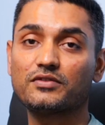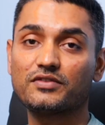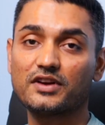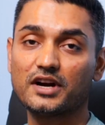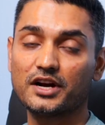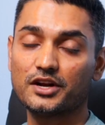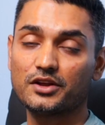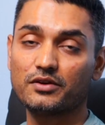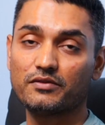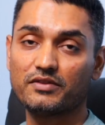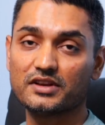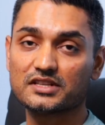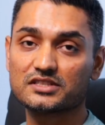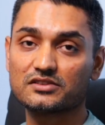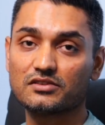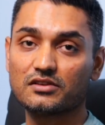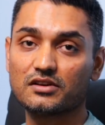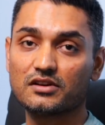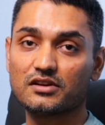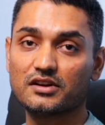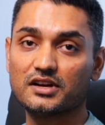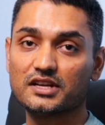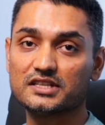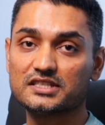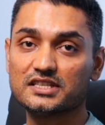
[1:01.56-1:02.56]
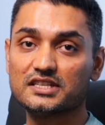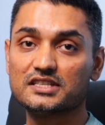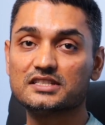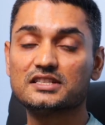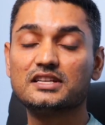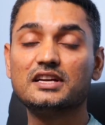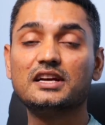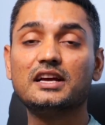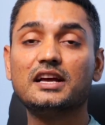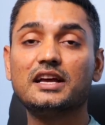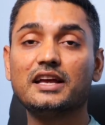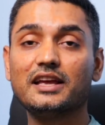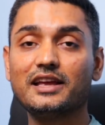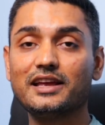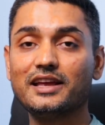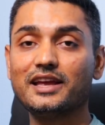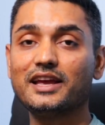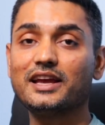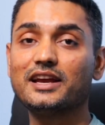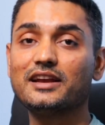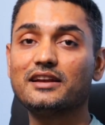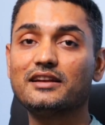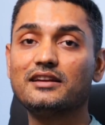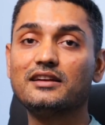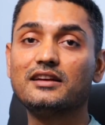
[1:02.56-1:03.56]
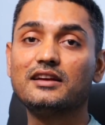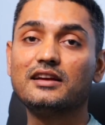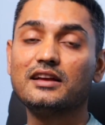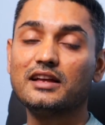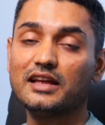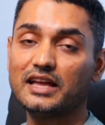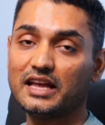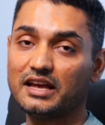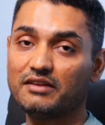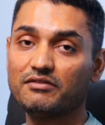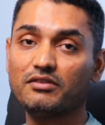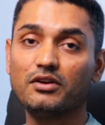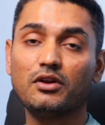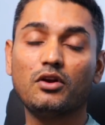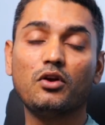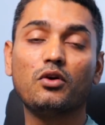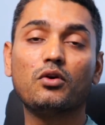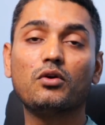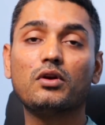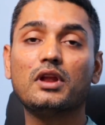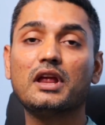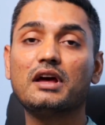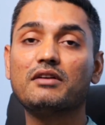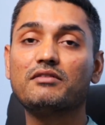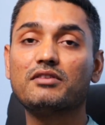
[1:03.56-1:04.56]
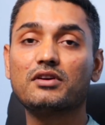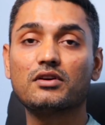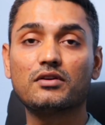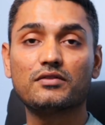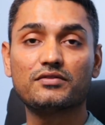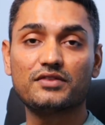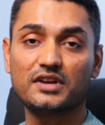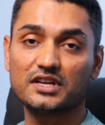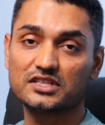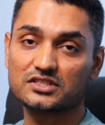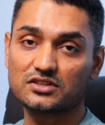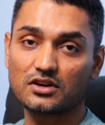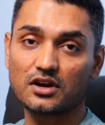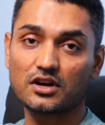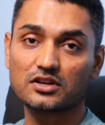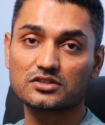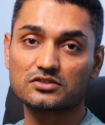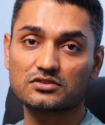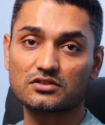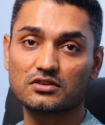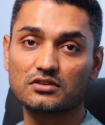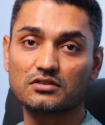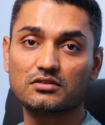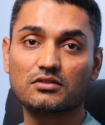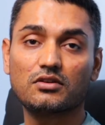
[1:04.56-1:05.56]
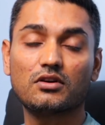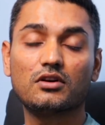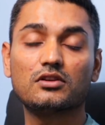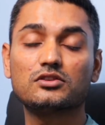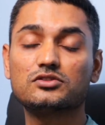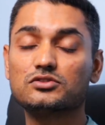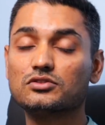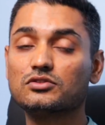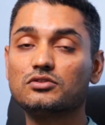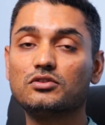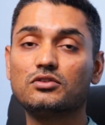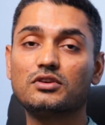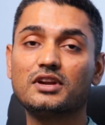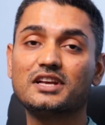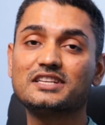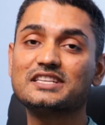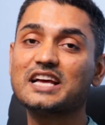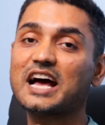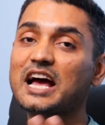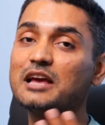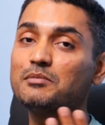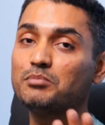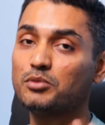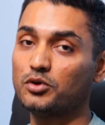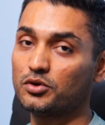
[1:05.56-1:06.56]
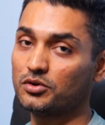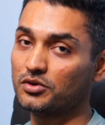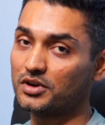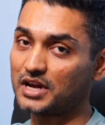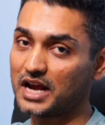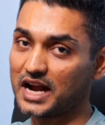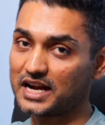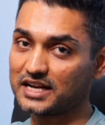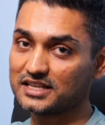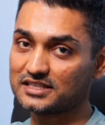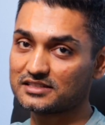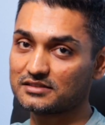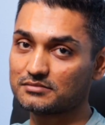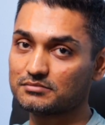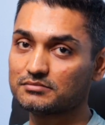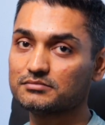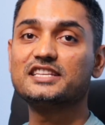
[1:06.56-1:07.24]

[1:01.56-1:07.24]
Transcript: of cardiovascular disease and have a low level of testosterone, also known as hypogonadism.